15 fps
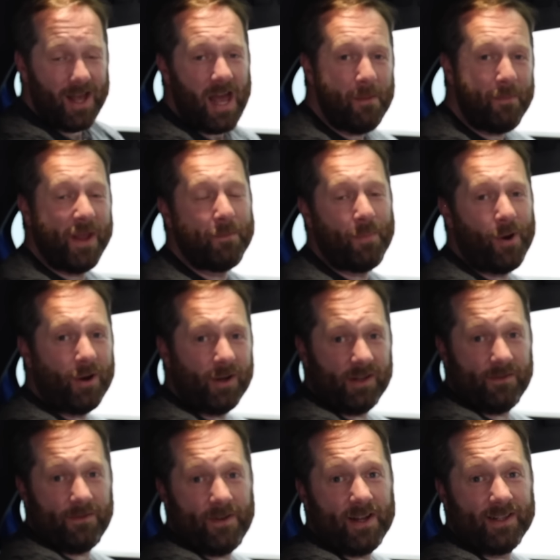A big part
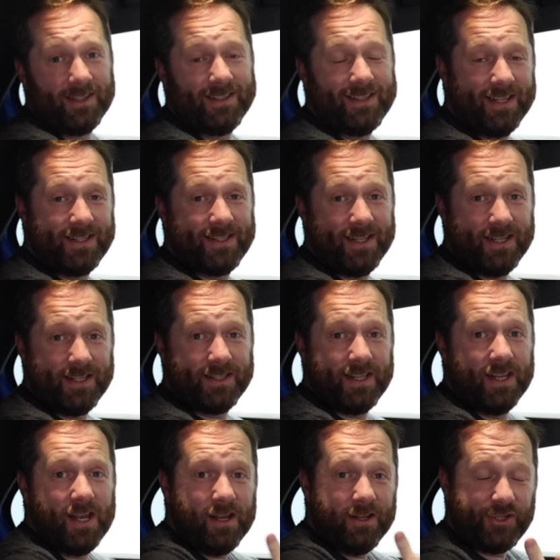of the fact that this
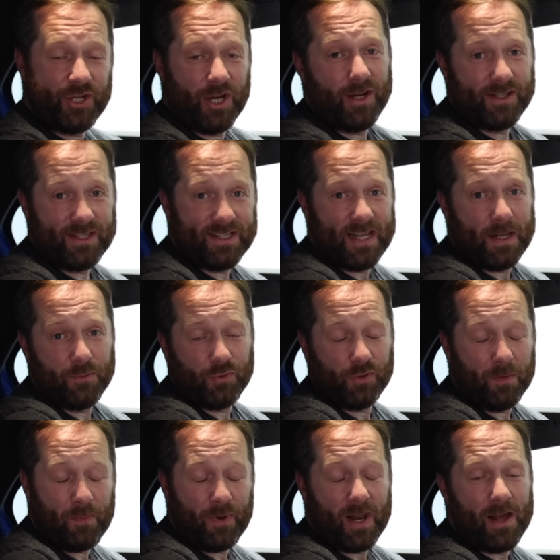shares the same sort
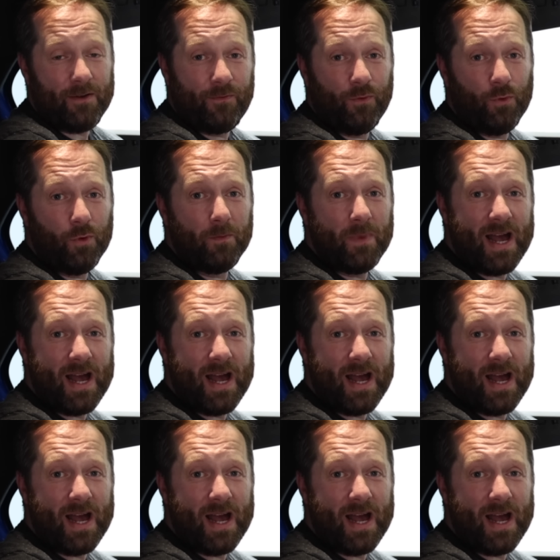of platform